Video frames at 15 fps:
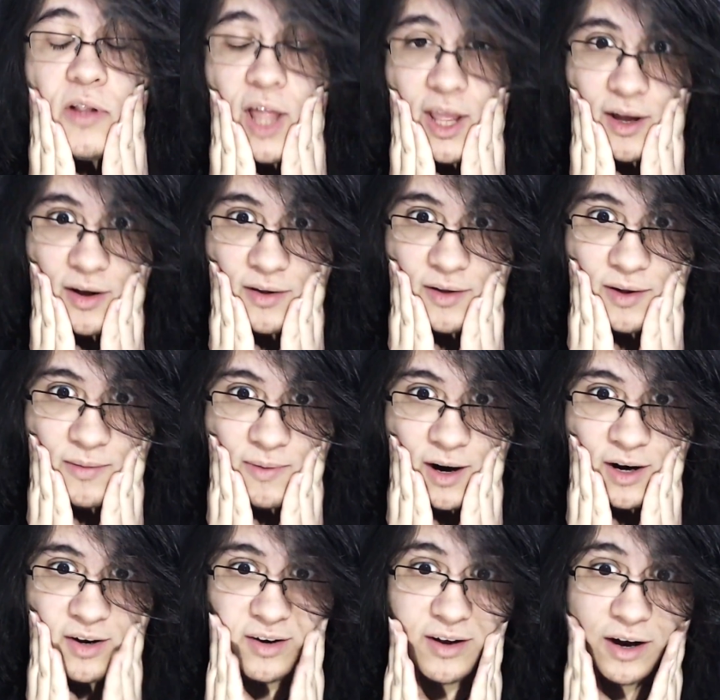Like,
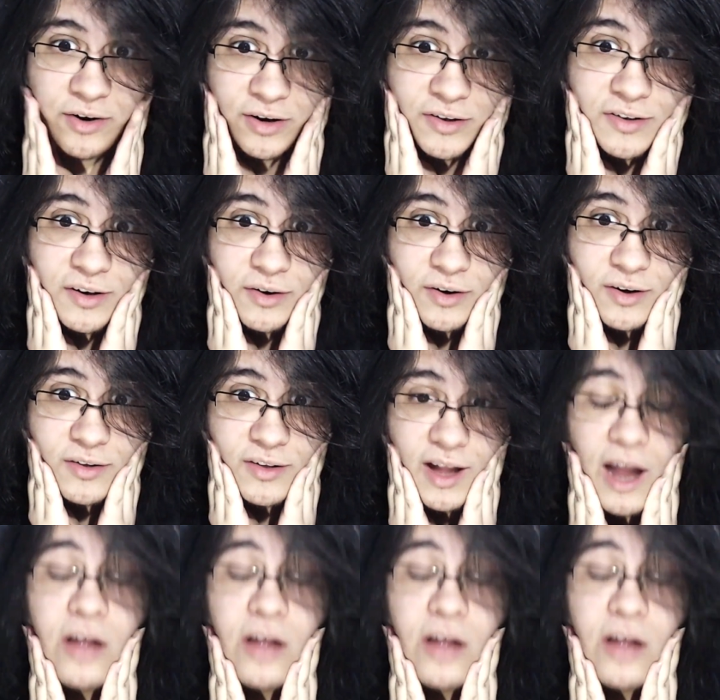are you serious?